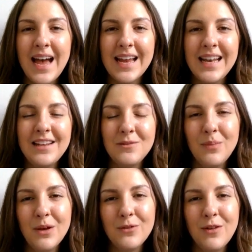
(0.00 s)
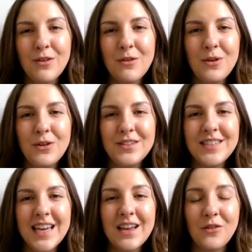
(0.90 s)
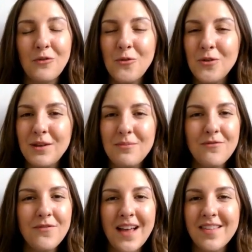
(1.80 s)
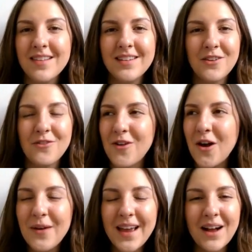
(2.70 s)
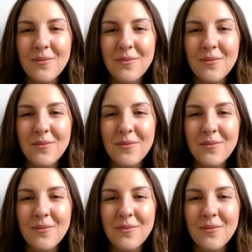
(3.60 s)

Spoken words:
And let's build this community. It's already fast growing.